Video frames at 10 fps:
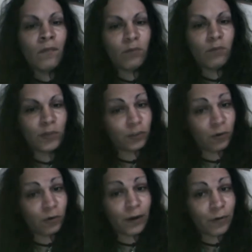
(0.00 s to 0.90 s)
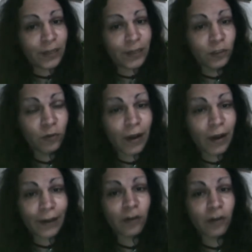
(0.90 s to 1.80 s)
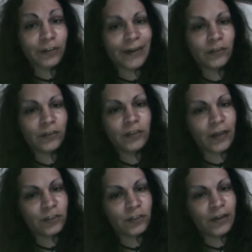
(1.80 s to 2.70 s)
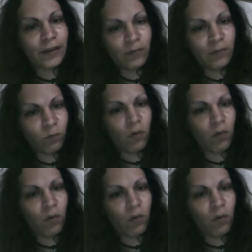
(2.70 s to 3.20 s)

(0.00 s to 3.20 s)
which is one of the reasons why contact is actually